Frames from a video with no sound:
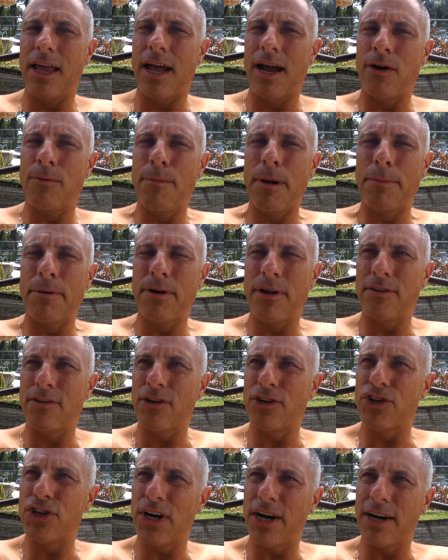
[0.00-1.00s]
I remember as
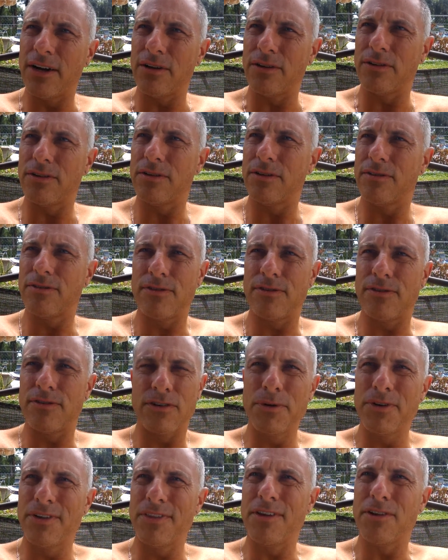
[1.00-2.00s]
a child. For some
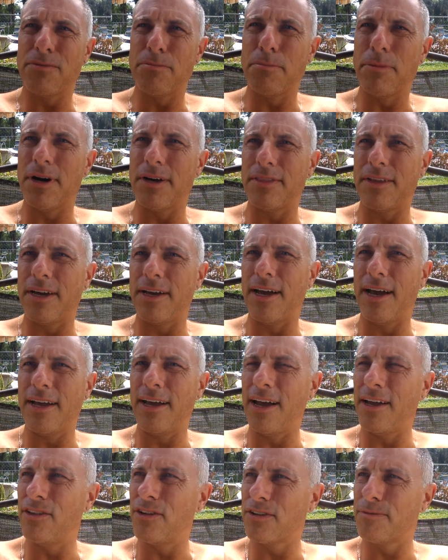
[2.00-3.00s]
reason, this month
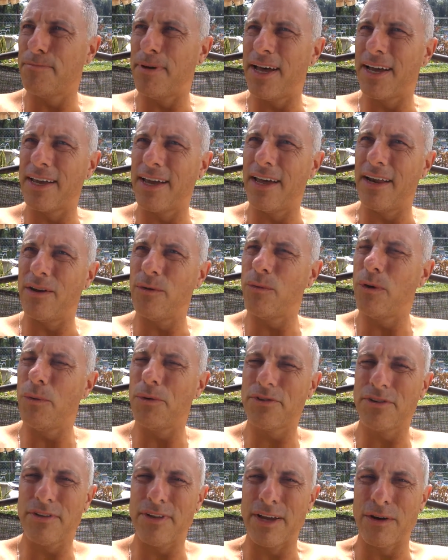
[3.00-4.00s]
I look back at it. What
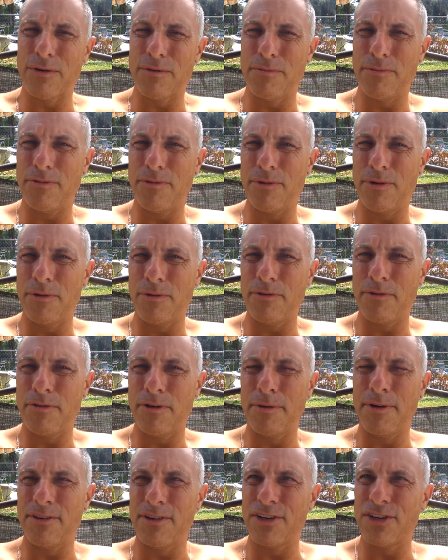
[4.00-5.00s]
was it like with
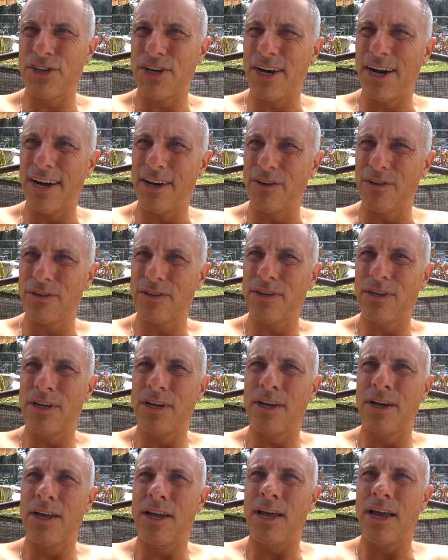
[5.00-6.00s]
me as a child?
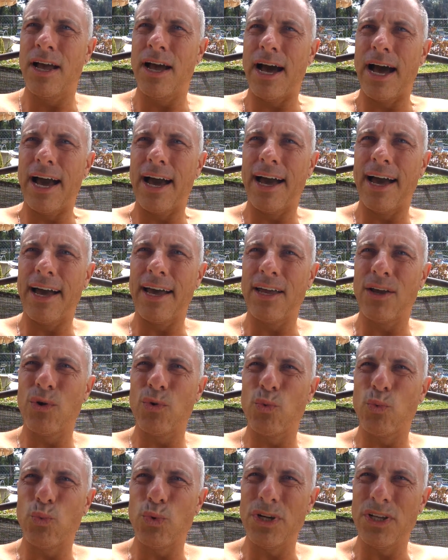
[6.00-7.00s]
I
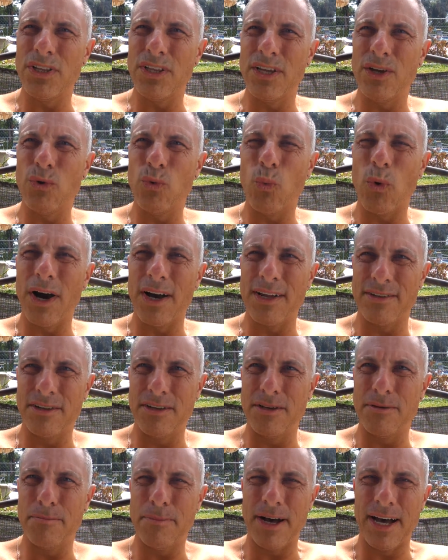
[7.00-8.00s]
really
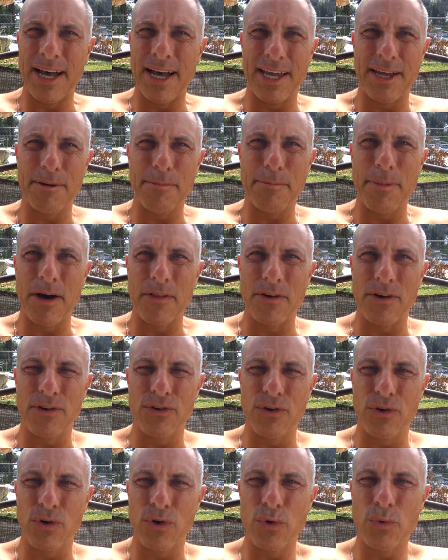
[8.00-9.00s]
wanted my mother
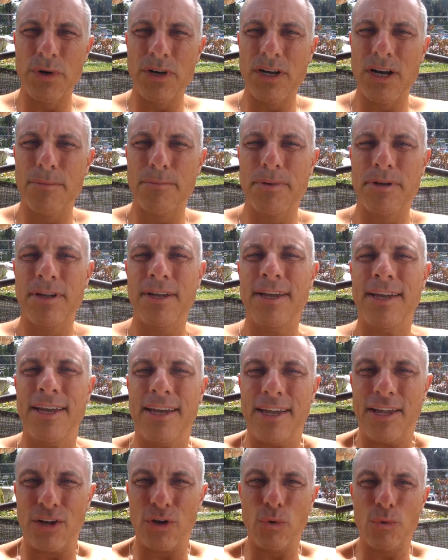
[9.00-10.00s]
to hurry up
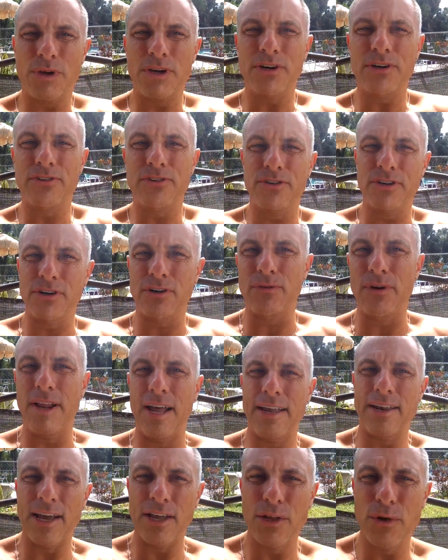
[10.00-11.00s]
and go get her cigarette.
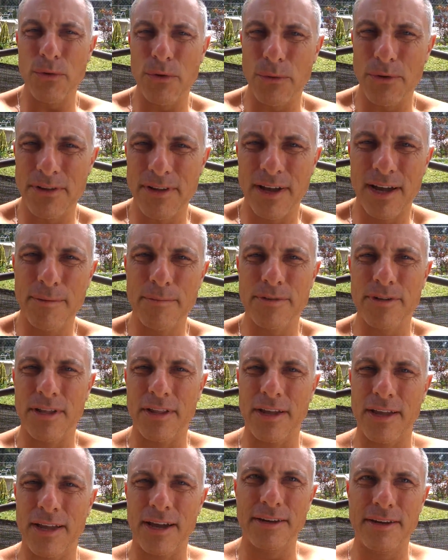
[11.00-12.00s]
I knew there were times that
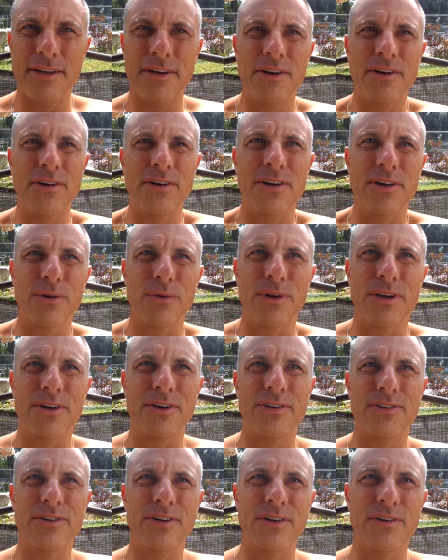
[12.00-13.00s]
like I needed her to go get
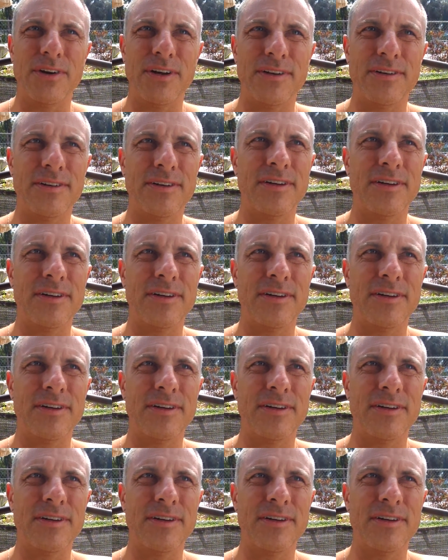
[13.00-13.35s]
her cigarette